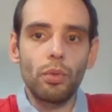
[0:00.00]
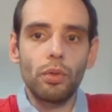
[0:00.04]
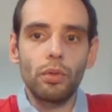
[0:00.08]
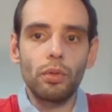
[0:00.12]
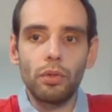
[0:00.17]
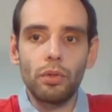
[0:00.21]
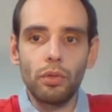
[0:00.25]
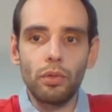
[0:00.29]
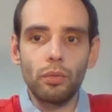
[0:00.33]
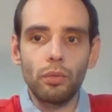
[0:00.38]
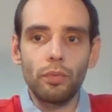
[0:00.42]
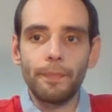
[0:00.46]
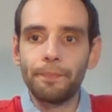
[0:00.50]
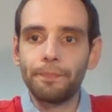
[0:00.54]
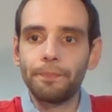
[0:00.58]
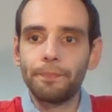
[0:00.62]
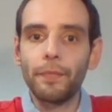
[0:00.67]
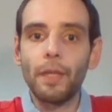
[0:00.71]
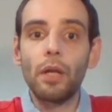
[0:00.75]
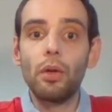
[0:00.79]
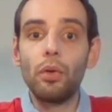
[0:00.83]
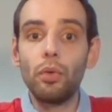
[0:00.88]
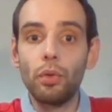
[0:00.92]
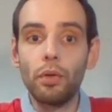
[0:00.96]
want to
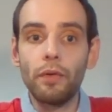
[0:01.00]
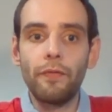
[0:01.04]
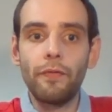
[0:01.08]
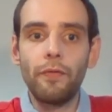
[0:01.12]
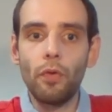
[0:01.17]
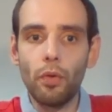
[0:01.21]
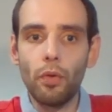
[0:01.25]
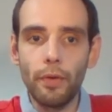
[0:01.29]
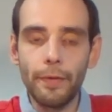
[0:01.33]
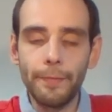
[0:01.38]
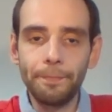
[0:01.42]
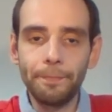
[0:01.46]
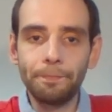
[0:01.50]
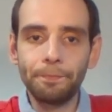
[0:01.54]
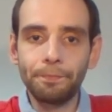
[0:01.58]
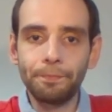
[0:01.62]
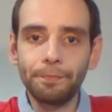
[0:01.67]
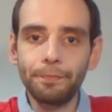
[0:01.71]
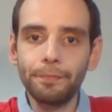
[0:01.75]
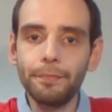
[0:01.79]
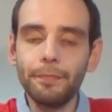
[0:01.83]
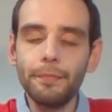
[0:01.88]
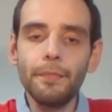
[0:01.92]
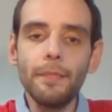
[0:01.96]
look for,
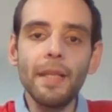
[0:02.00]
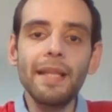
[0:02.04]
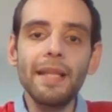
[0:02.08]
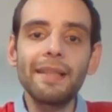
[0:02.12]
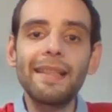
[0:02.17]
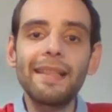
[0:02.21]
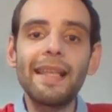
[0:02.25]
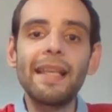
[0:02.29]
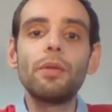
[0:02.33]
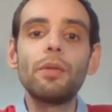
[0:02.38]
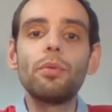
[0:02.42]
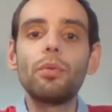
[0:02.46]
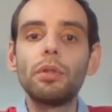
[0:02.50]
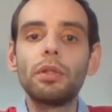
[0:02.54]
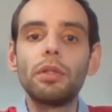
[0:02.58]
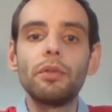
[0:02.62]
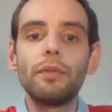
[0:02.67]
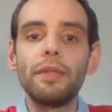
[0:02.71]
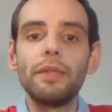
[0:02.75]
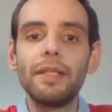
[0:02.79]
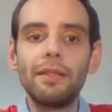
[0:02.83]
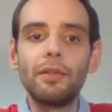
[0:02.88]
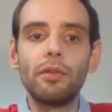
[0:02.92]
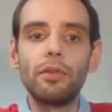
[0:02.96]
then what you
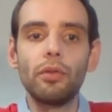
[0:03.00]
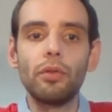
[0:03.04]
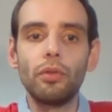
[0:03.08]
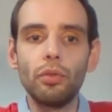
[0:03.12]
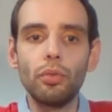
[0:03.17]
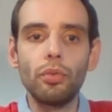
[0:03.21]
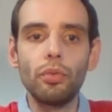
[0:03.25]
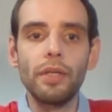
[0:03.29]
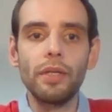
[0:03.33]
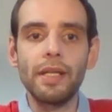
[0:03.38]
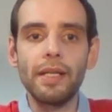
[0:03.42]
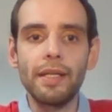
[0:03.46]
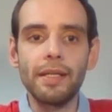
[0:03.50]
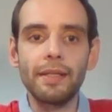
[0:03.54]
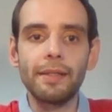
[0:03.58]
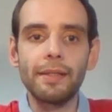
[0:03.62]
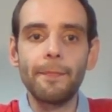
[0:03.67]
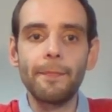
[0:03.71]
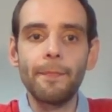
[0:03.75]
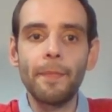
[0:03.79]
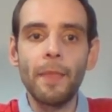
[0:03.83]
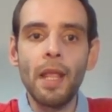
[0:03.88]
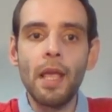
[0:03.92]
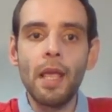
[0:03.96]
need to do is,
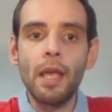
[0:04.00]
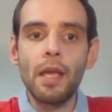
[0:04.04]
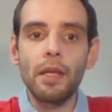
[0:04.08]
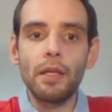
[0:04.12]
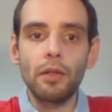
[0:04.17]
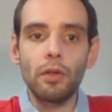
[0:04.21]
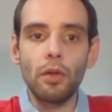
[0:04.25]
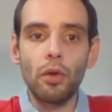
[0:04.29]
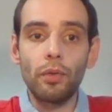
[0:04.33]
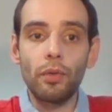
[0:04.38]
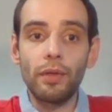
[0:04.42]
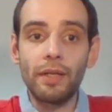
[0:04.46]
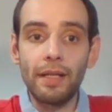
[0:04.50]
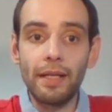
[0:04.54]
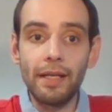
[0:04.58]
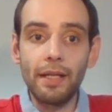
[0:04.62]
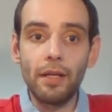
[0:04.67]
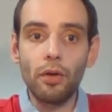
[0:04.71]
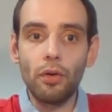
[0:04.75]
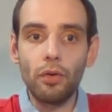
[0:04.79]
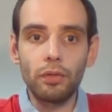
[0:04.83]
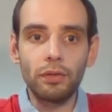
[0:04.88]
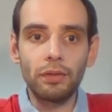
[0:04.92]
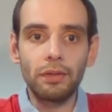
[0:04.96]
click
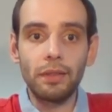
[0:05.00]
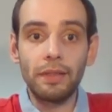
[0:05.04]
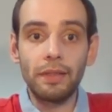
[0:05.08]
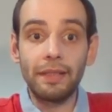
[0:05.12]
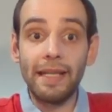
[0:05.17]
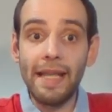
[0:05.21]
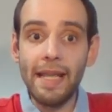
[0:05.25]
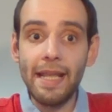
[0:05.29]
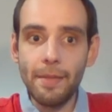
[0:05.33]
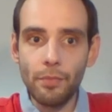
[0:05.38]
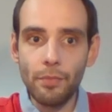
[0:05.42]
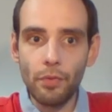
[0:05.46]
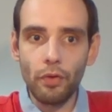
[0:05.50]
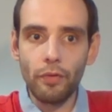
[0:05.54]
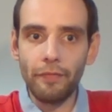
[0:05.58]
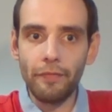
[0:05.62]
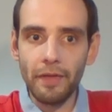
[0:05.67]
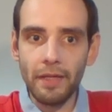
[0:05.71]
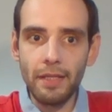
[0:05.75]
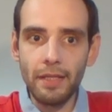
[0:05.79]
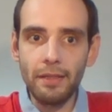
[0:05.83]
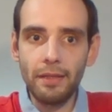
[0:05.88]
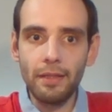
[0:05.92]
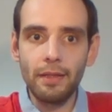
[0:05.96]
on the name of
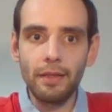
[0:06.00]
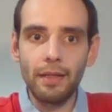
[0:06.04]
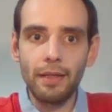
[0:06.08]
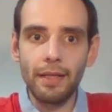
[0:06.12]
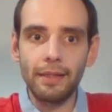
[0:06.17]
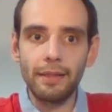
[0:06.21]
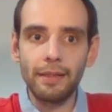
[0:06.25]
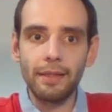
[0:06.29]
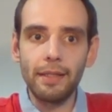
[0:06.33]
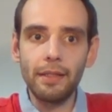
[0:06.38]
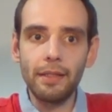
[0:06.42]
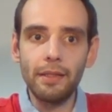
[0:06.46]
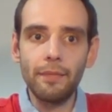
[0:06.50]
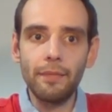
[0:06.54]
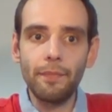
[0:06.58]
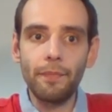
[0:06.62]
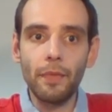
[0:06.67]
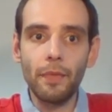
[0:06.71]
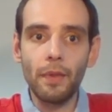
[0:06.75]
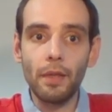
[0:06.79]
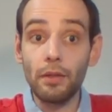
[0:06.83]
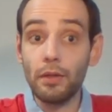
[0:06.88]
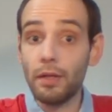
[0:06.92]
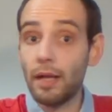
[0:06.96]
it like this.
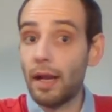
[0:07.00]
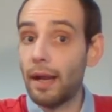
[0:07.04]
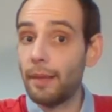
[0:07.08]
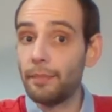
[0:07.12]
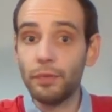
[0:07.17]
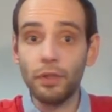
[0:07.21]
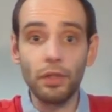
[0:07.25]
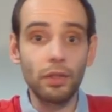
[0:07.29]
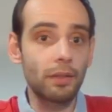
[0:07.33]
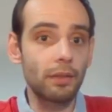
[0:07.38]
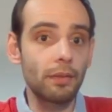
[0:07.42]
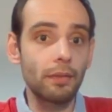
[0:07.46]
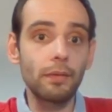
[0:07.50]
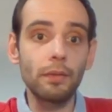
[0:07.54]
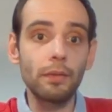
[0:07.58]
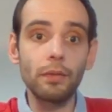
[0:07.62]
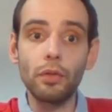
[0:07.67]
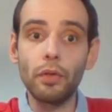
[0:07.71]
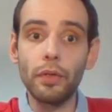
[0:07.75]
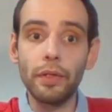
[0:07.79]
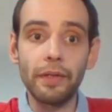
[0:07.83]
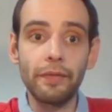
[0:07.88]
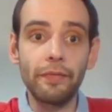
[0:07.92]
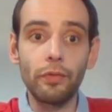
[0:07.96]
I'm just
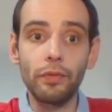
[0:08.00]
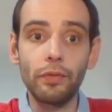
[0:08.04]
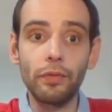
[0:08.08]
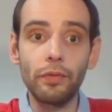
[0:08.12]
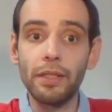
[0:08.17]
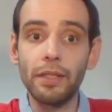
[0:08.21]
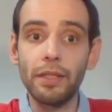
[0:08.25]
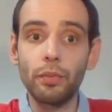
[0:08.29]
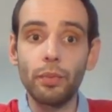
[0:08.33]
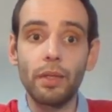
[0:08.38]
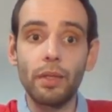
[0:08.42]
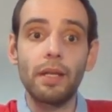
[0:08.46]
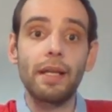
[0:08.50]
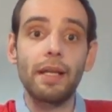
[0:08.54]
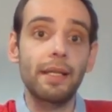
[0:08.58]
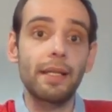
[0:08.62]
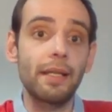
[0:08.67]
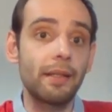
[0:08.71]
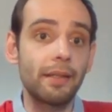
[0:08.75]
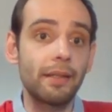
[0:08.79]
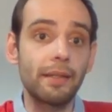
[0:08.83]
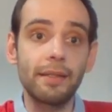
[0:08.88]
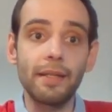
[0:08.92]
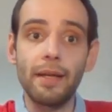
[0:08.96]
going for this one like
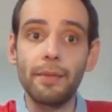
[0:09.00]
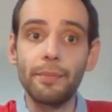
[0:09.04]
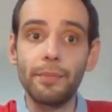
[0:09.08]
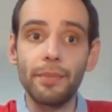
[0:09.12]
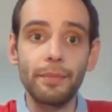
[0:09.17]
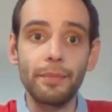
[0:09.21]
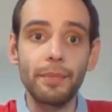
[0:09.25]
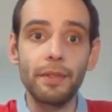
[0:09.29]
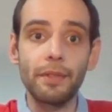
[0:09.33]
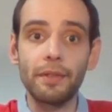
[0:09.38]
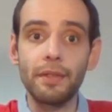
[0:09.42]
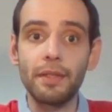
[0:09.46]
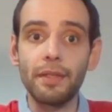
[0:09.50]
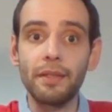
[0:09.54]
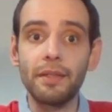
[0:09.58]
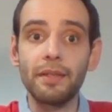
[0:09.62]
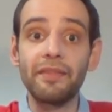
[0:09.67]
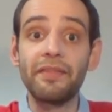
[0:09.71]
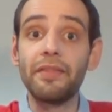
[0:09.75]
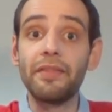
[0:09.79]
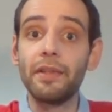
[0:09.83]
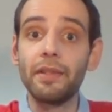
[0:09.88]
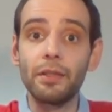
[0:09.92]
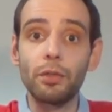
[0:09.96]
an example because it's the
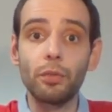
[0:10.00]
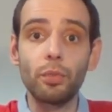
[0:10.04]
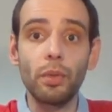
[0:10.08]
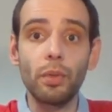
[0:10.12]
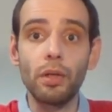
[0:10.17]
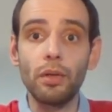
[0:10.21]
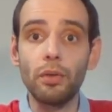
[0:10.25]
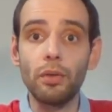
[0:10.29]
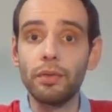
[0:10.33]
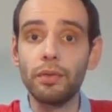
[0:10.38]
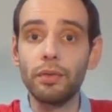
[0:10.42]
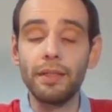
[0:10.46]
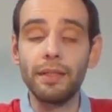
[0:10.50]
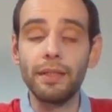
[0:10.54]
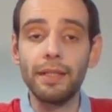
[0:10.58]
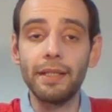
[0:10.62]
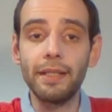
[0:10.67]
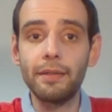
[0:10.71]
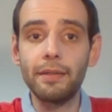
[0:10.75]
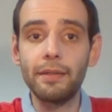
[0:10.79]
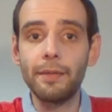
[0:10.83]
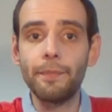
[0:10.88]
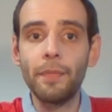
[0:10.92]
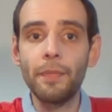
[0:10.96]
first one on the
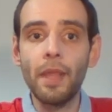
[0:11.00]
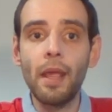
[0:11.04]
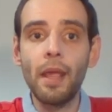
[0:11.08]
list.